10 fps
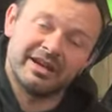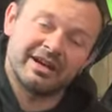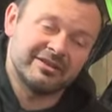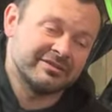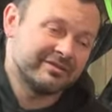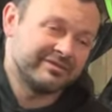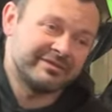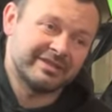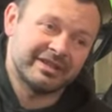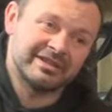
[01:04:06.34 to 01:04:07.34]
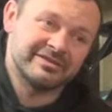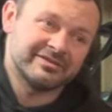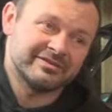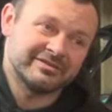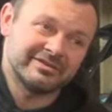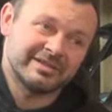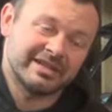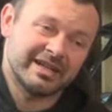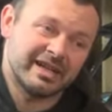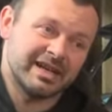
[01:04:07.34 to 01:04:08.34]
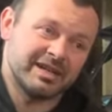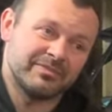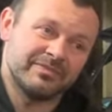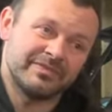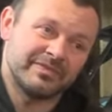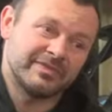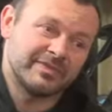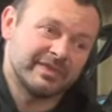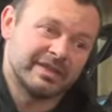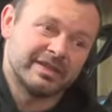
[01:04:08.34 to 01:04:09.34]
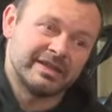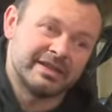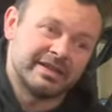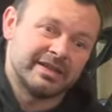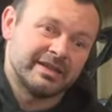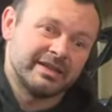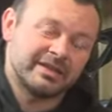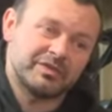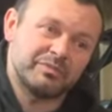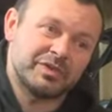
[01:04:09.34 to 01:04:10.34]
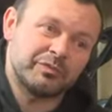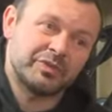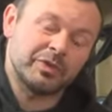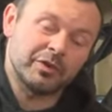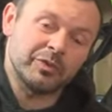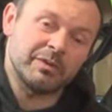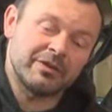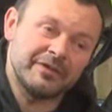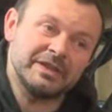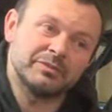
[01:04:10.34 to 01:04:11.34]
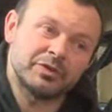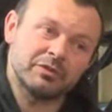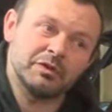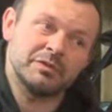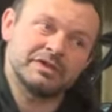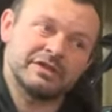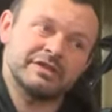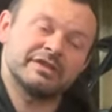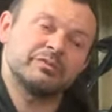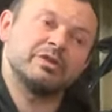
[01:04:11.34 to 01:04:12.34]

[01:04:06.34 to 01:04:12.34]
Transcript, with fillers: No, no. Uh, you know, the problem. I think the problem is this is